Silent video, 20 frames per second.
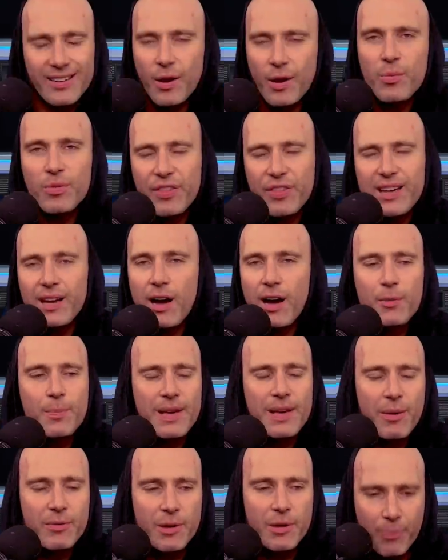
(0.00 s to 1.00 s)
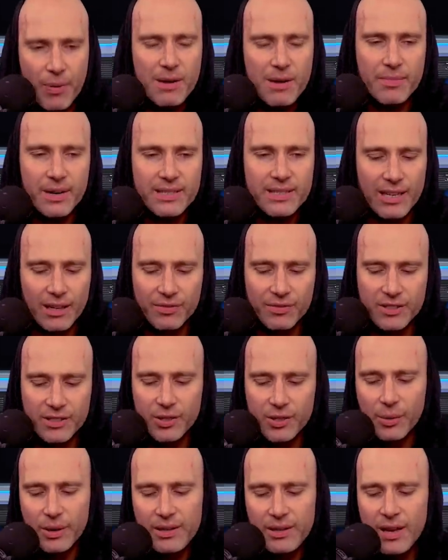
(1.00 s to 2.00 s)
I don't think I'd be able to bring myself to
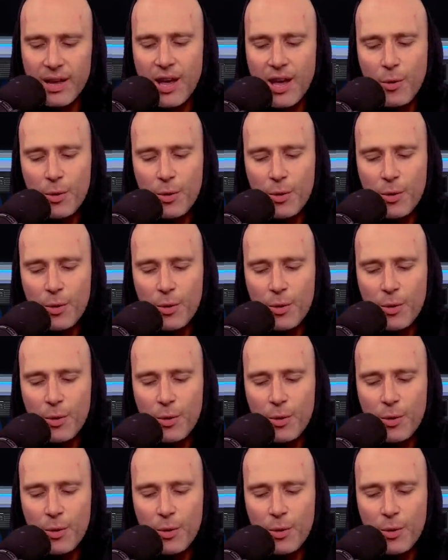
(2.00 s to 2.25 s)
do it,